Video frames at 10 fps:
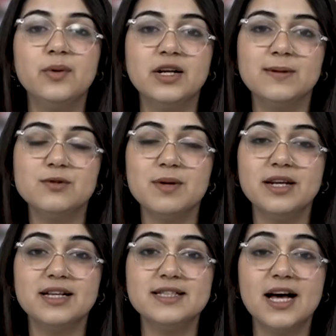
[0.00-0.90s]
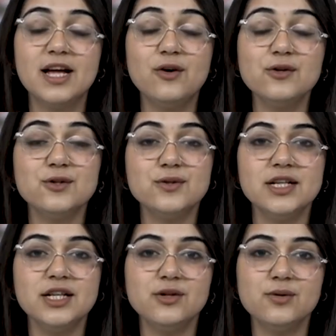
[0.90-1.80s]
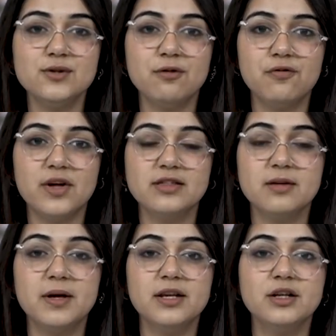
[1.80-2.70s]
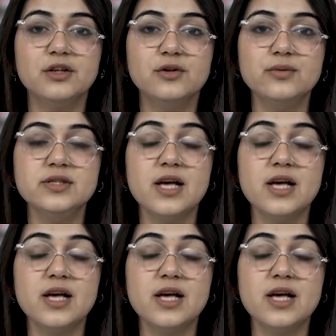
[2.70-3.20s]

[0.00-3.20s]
Welcome to Medical Dialogues, your daily dose of health and medical news.